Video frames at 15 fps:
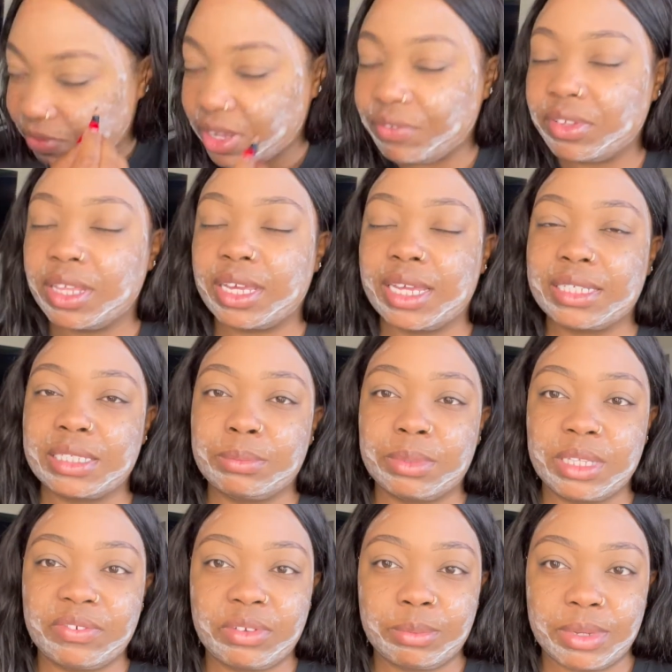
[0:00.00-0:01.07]
I feel like I did
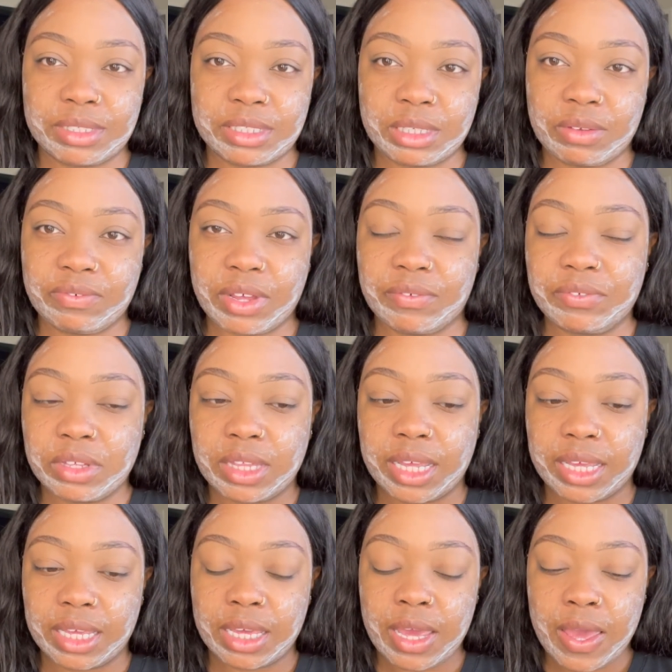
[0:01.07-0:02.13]
believe in myself. I feel
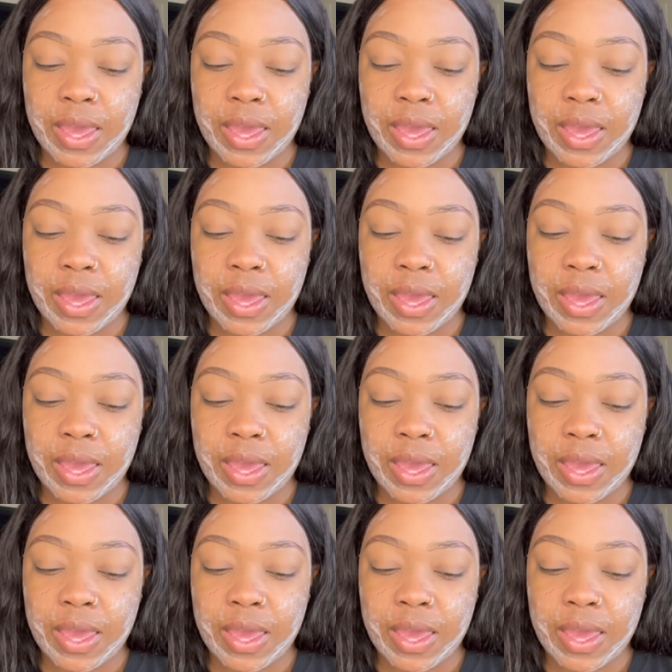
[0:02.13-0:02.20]
like